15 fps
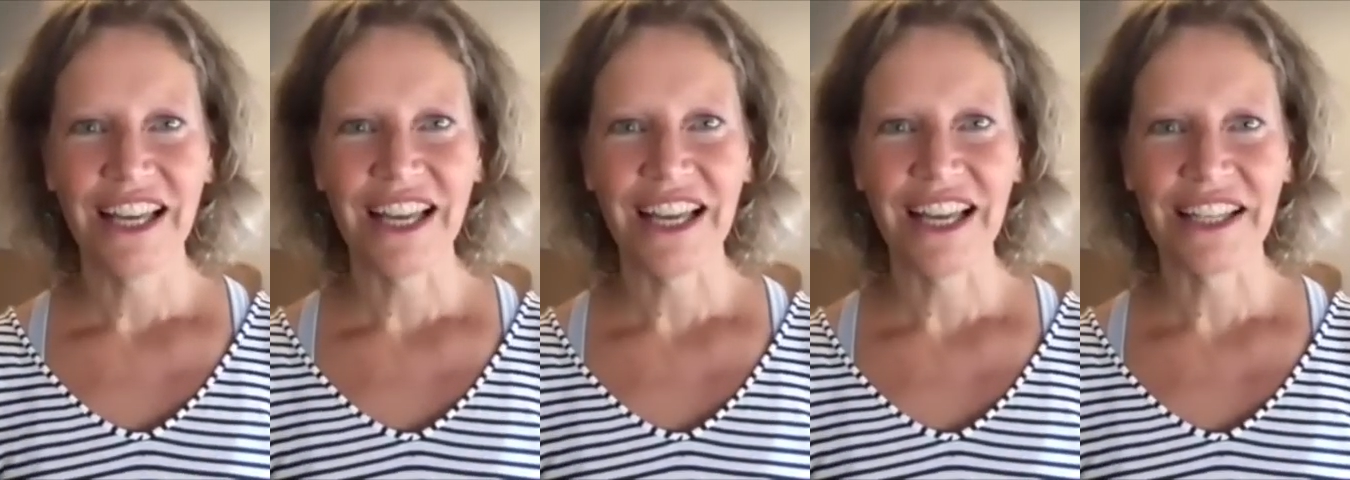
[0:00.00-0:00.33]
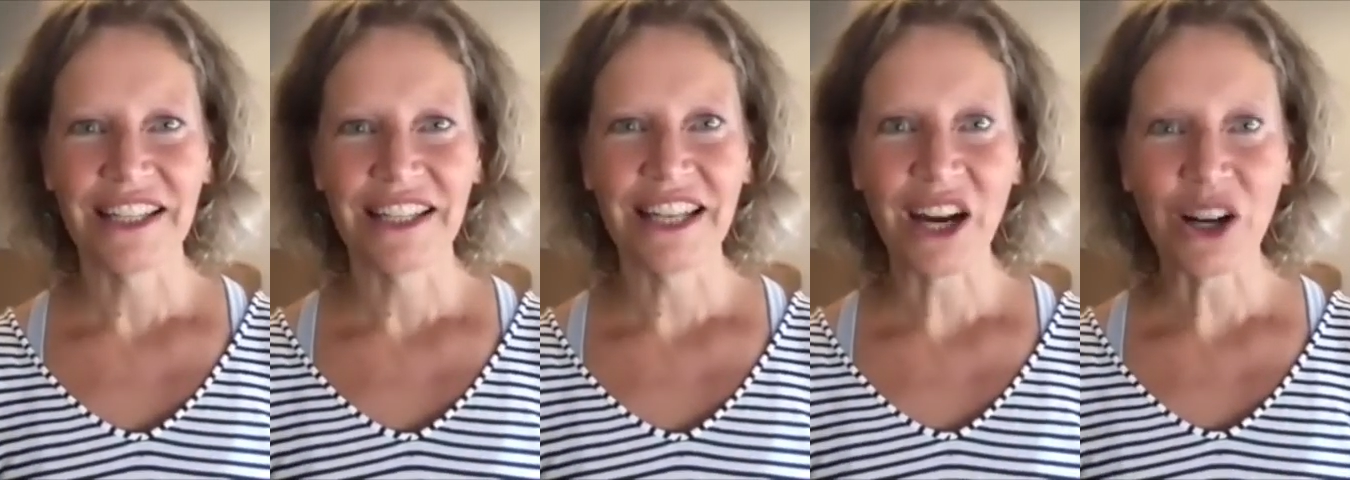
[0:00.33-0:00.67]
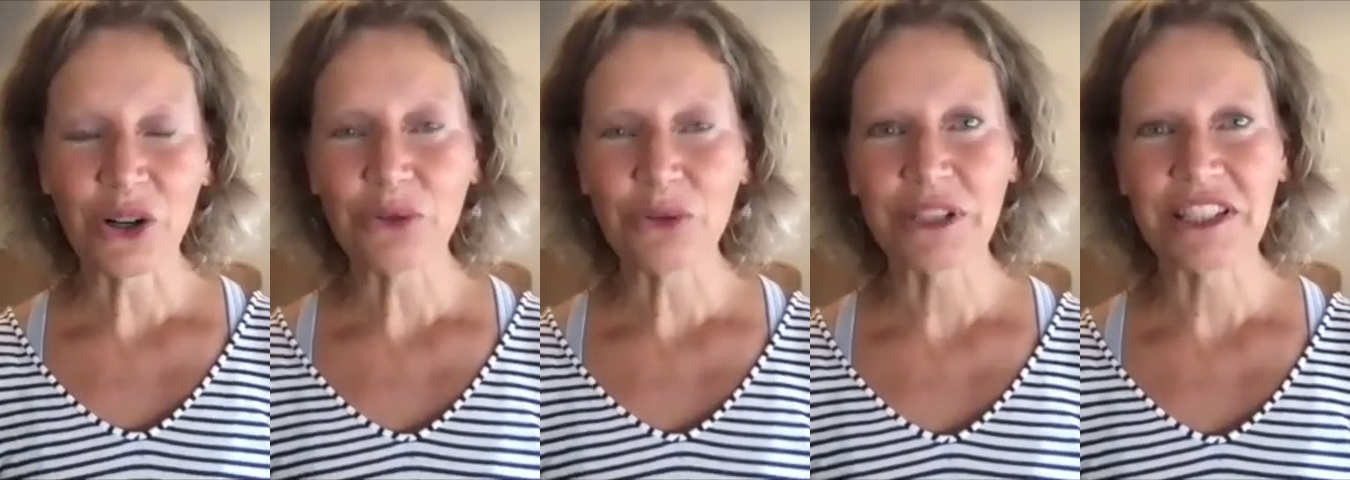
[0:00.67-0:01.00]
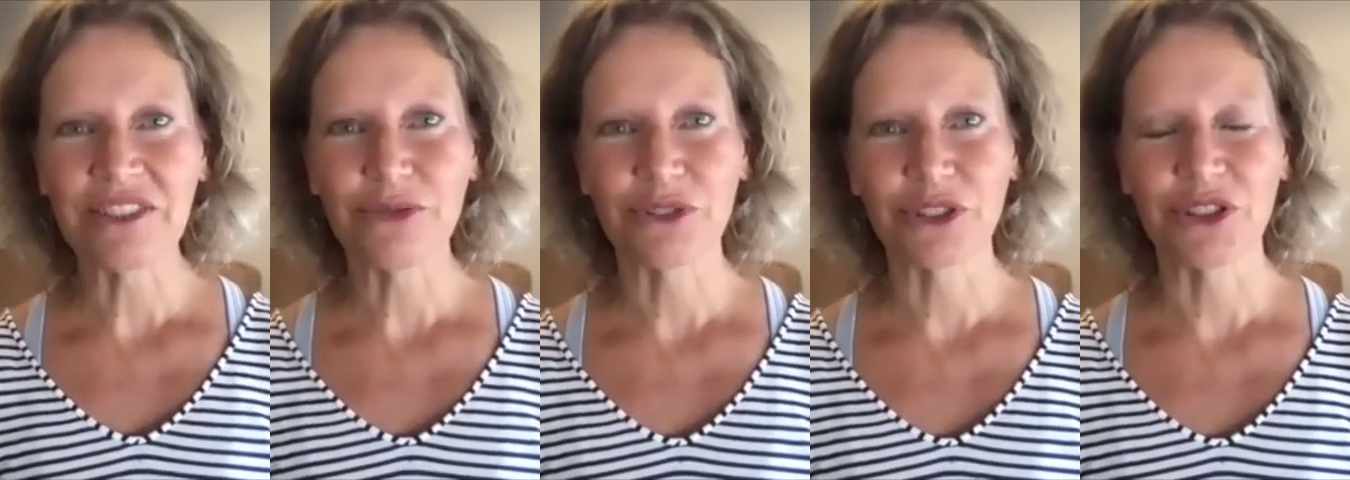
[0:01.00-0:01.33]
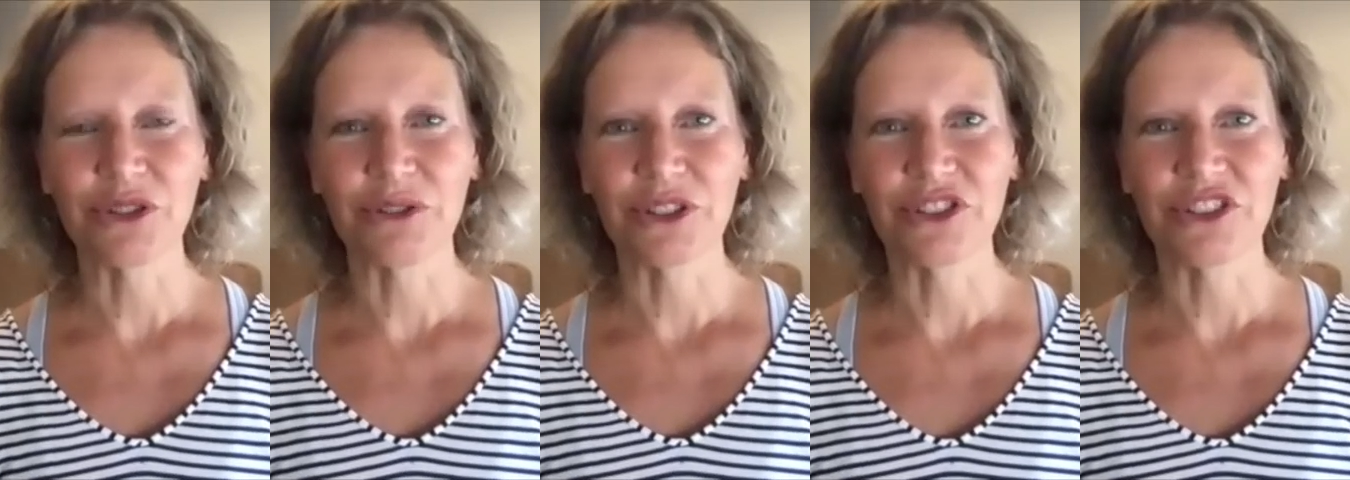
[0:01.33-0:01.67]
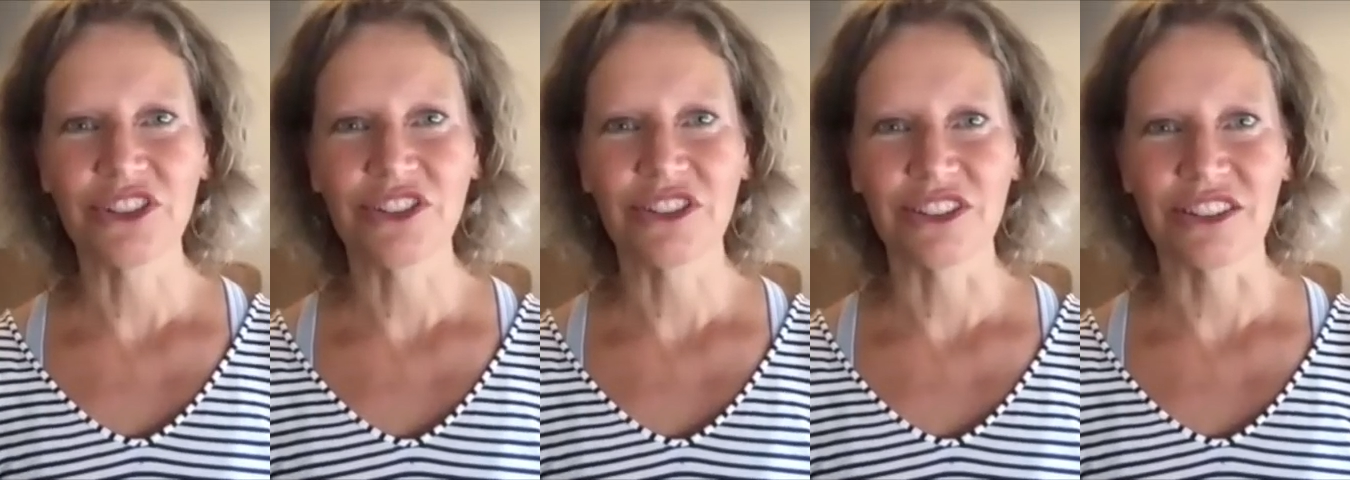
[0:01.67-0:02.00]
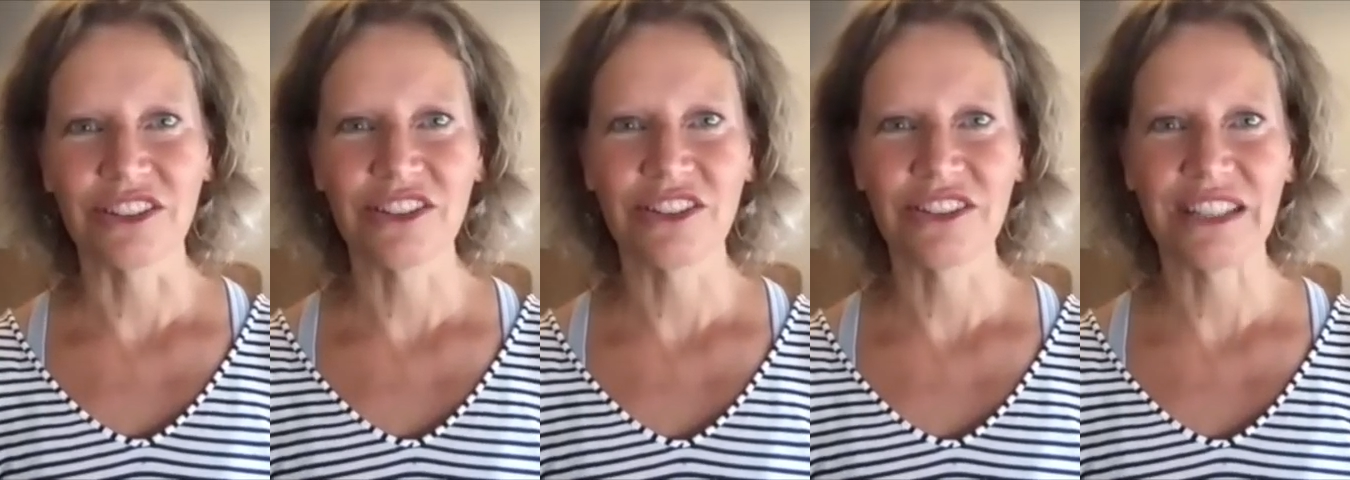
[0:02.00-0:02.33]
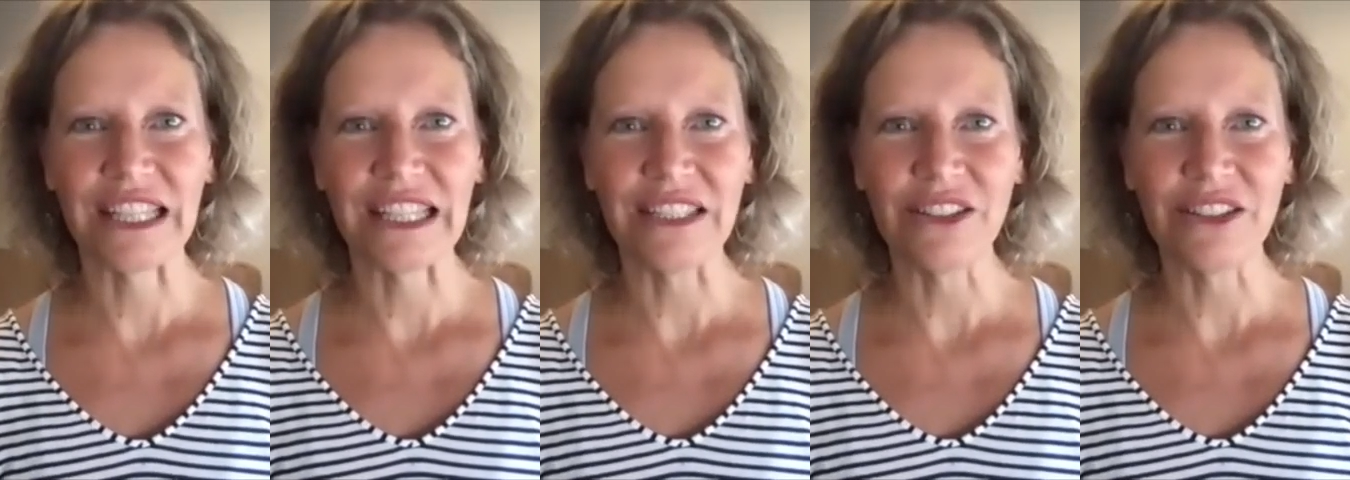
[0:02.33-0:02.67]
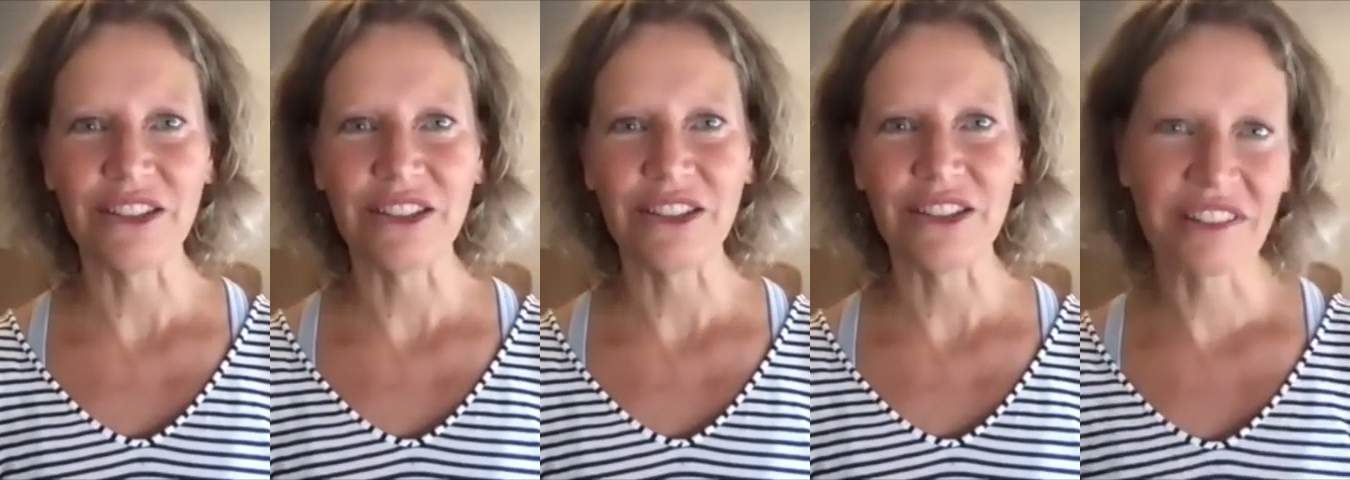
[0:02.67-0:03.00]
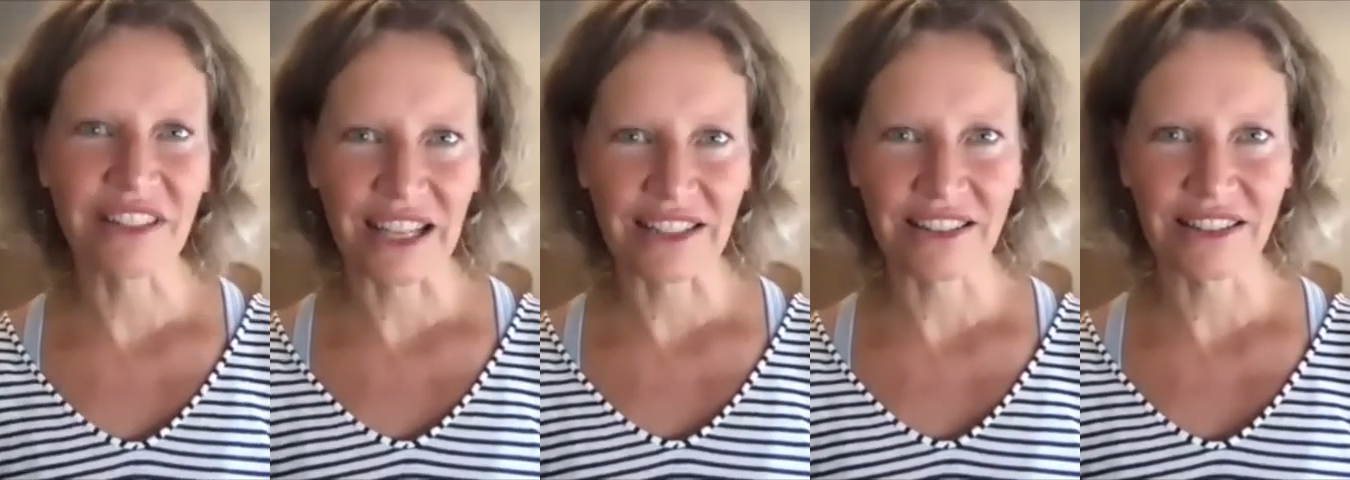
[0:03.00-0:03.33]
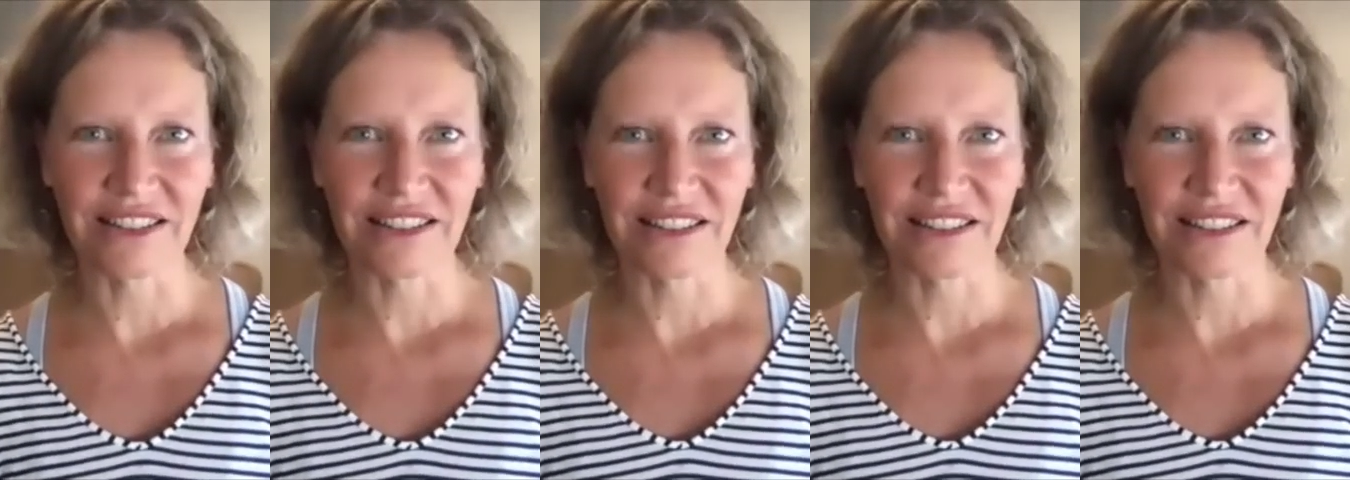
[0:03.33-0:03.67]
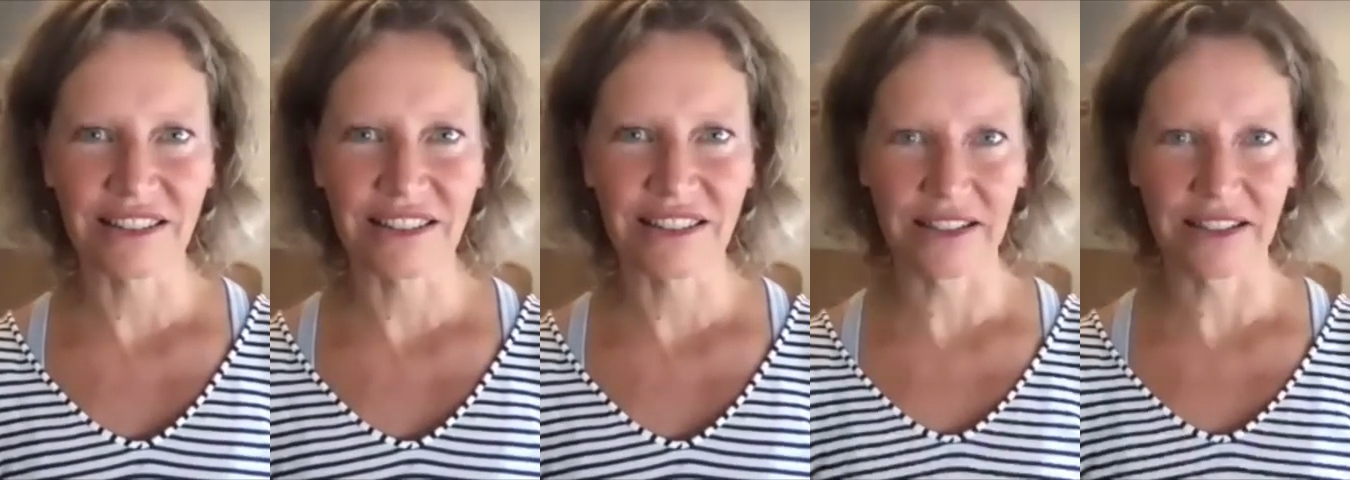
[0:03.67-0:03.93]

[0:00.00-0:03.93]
And now with virtual assistants, they do the tasks that